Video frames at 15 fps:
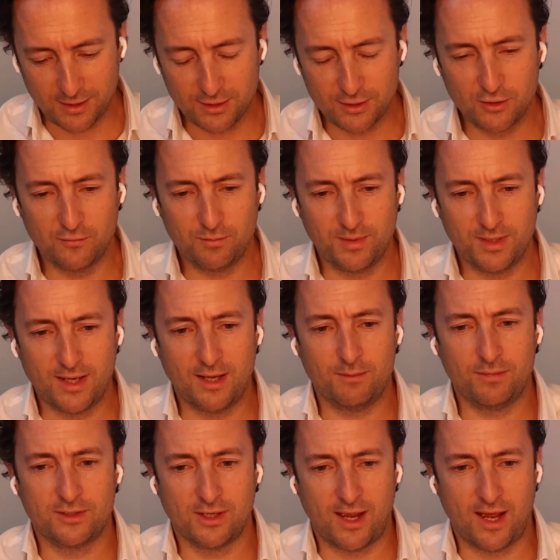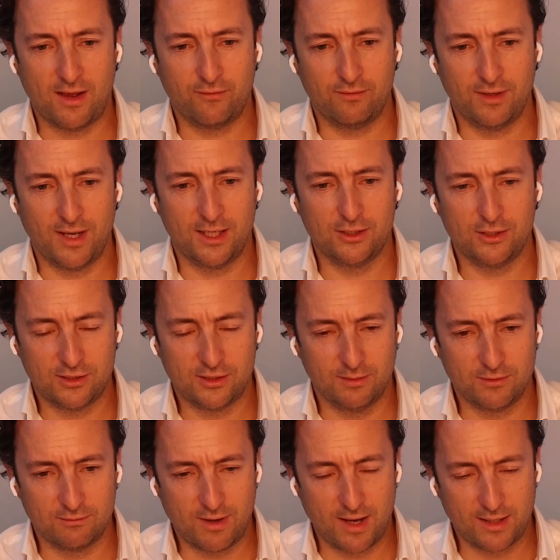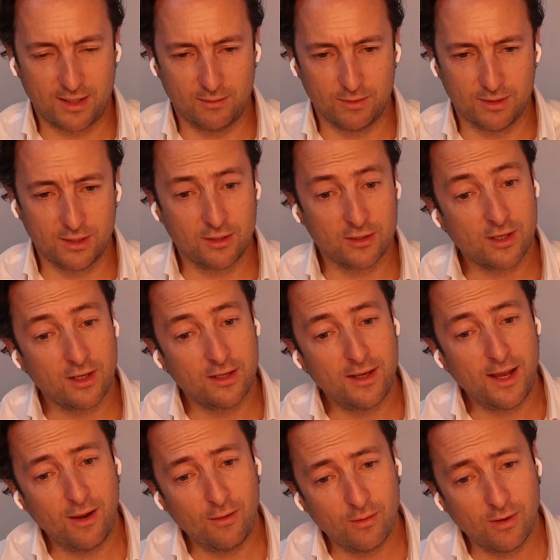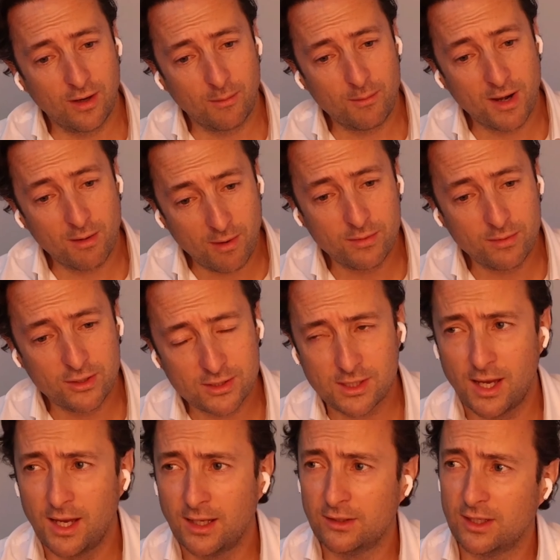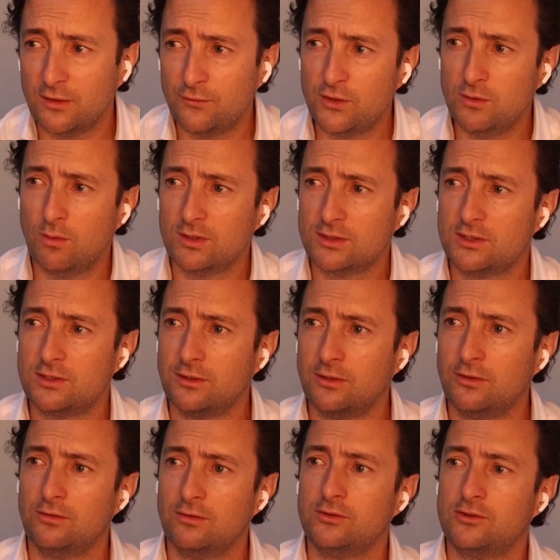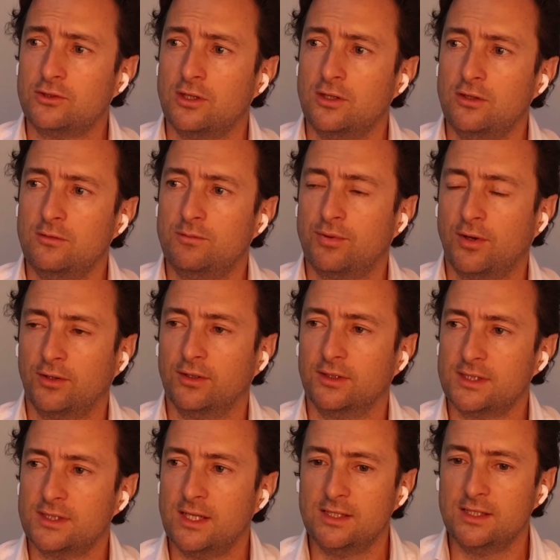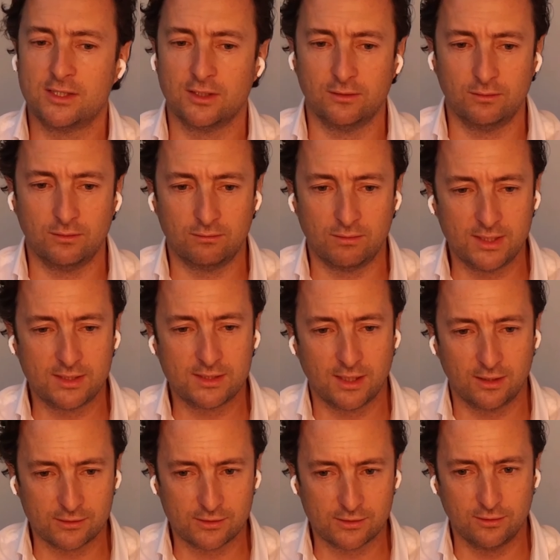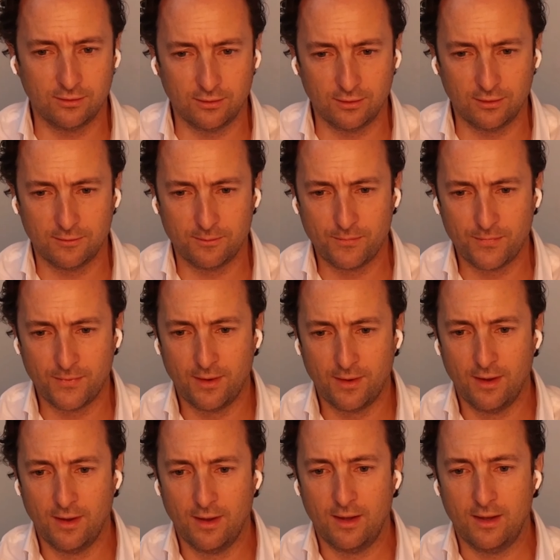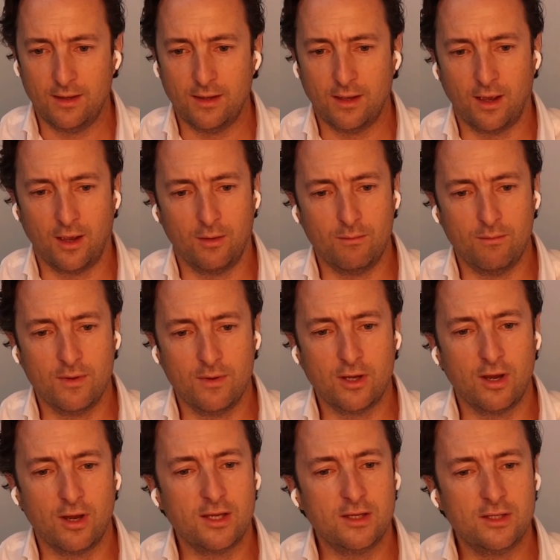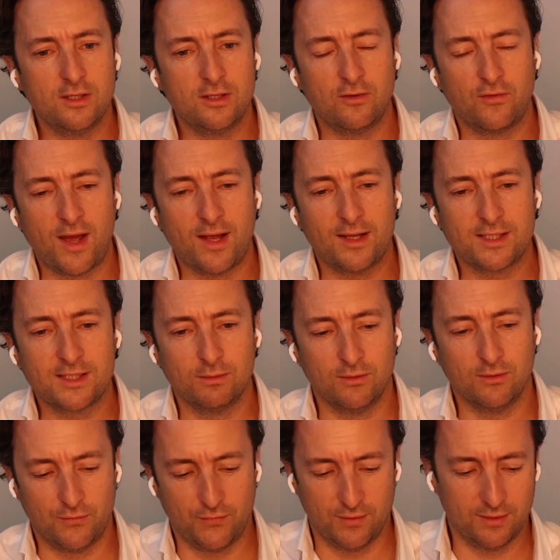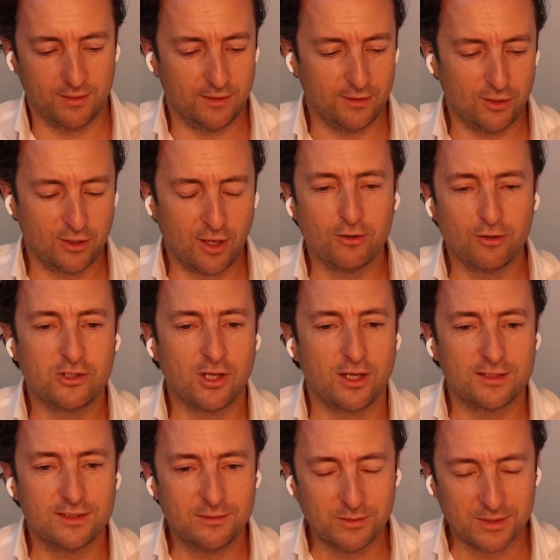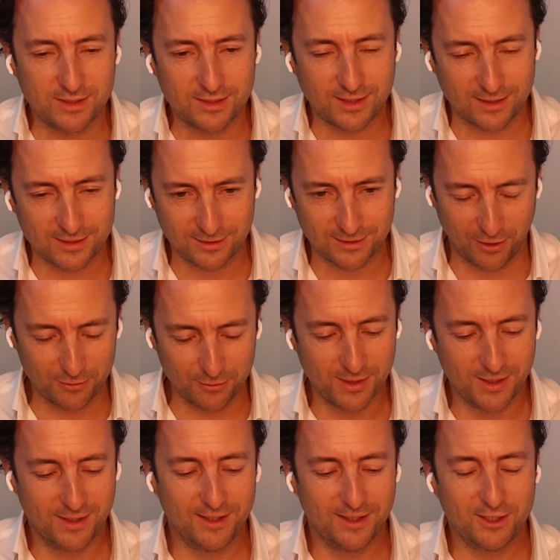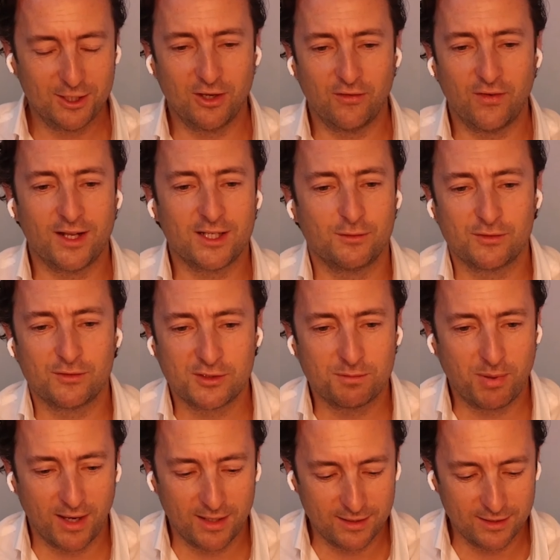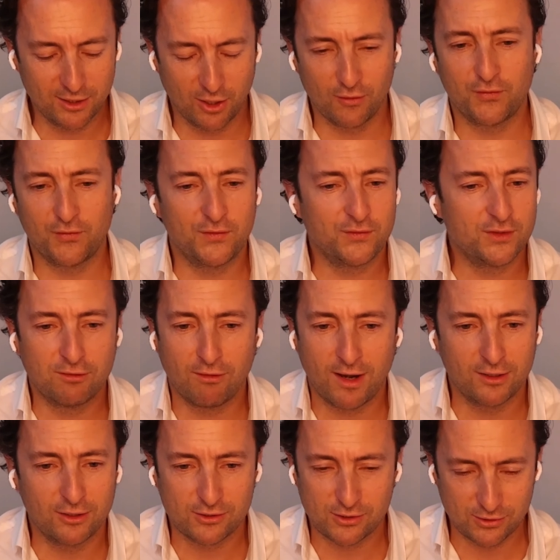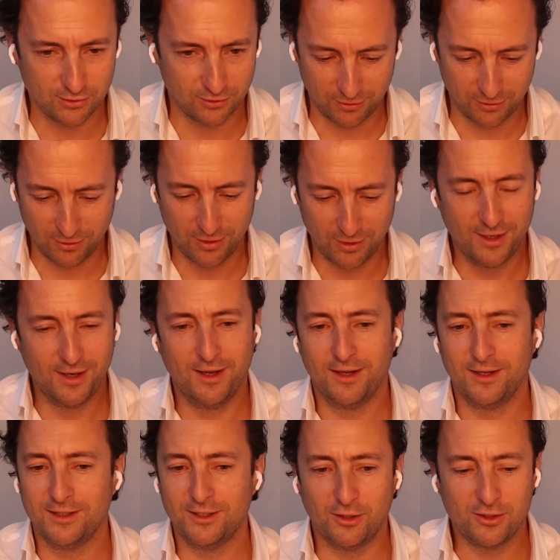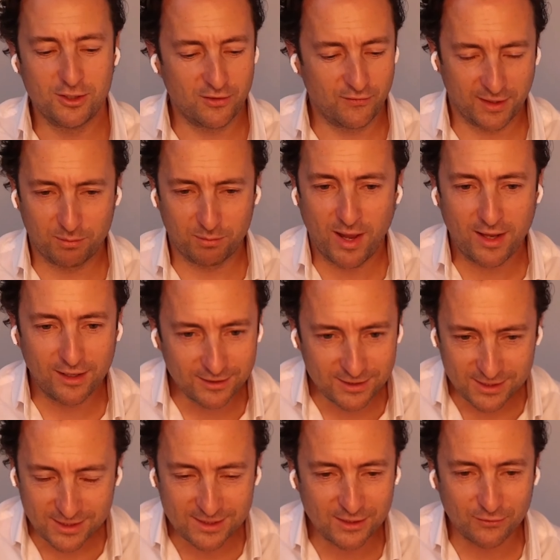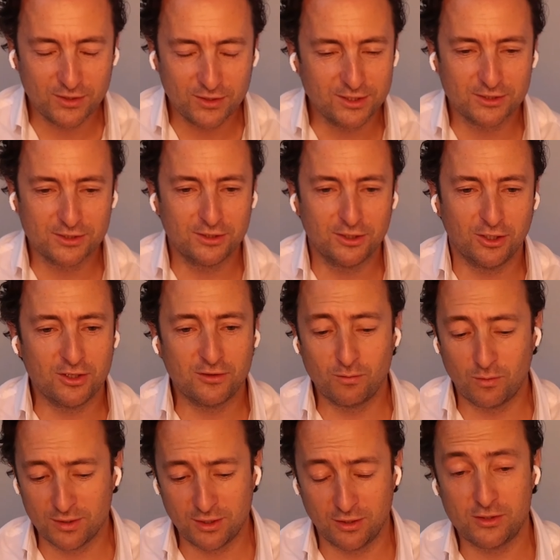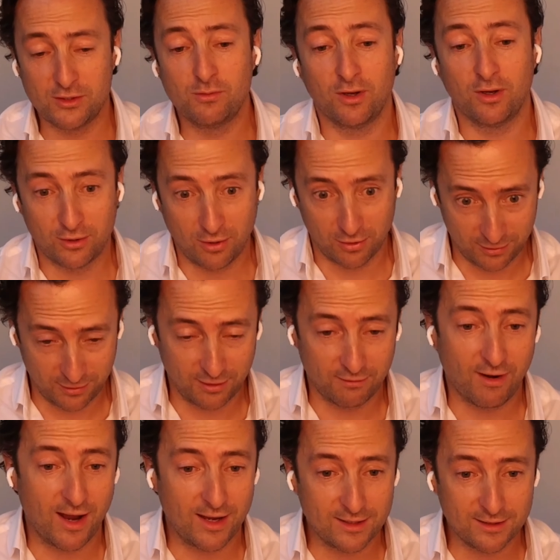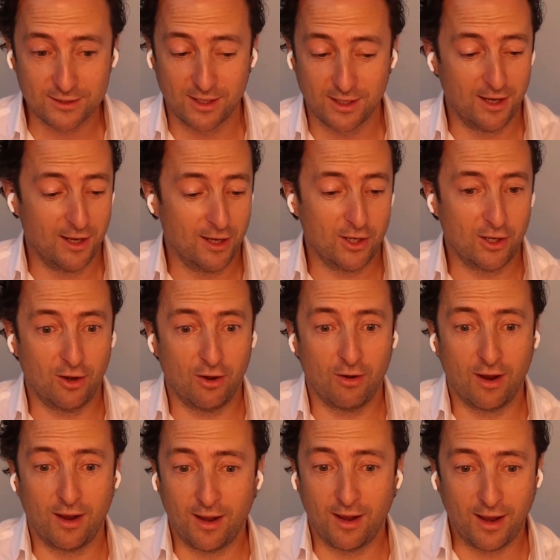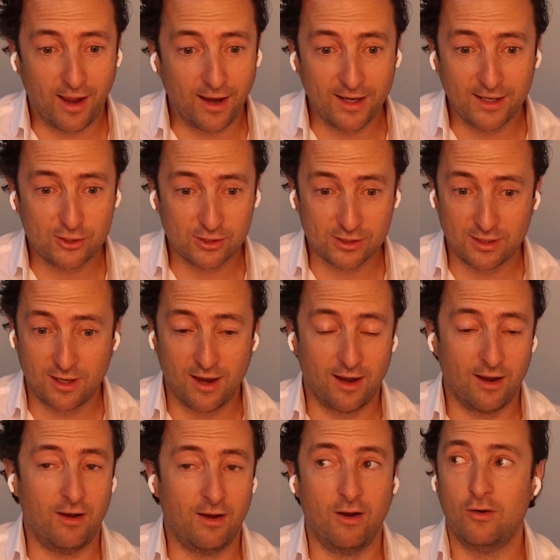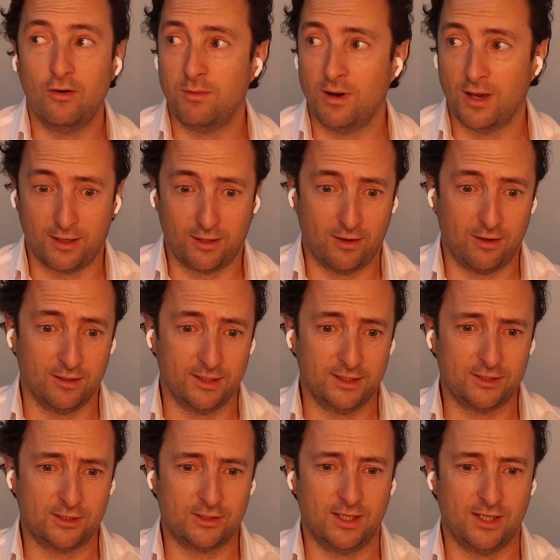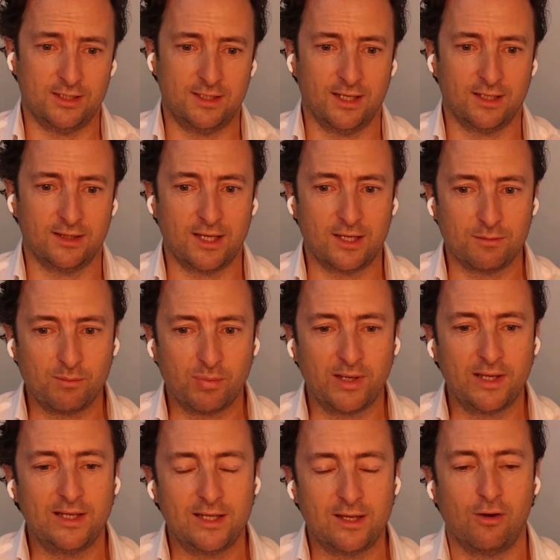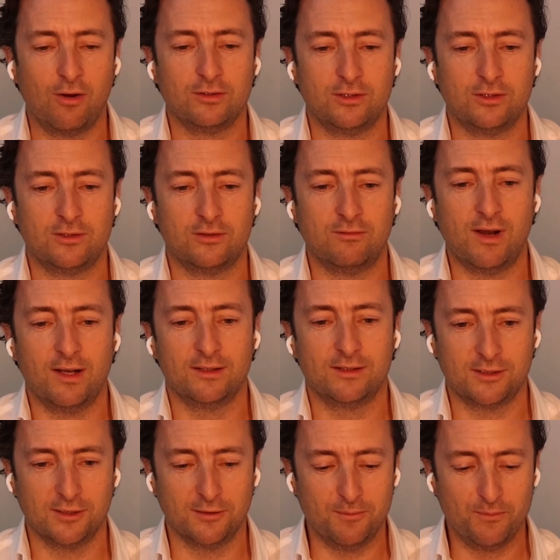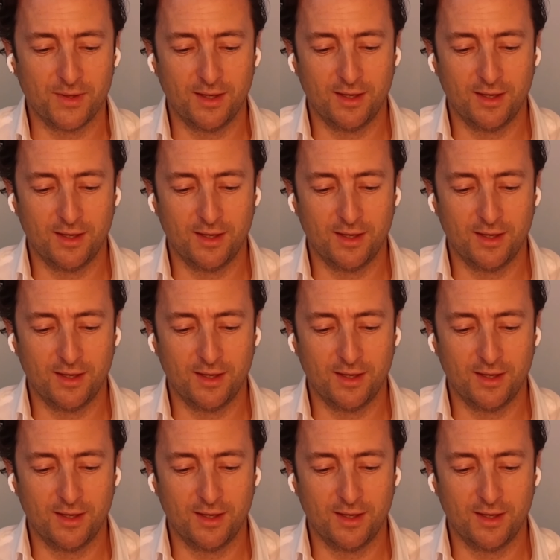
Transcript: you've been able to have a relationship directly with the customer and now i mean i remember you saying that if you wanted to launch a new product into a retail store um, you know you'd have had to have negotiated with tesco you'd yeah. have had to have spent you know 50 grand a store you know, you'd have had penalties if it doesn't, you know, you, you know, if you want a gondola end, you know, yeah. and it's just like, oh my god, it's it, like they completely hold you to ransom.